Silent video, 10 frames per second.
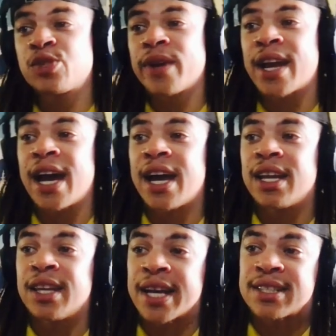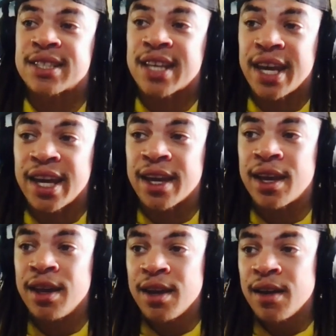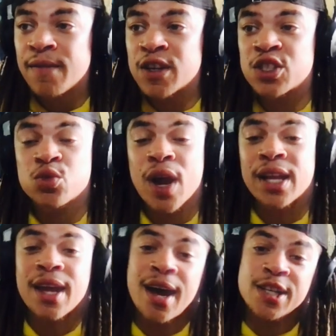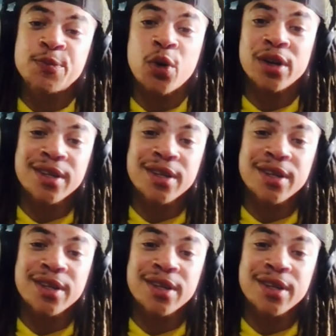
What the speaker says: we got Lexis King versus Riley Osborne.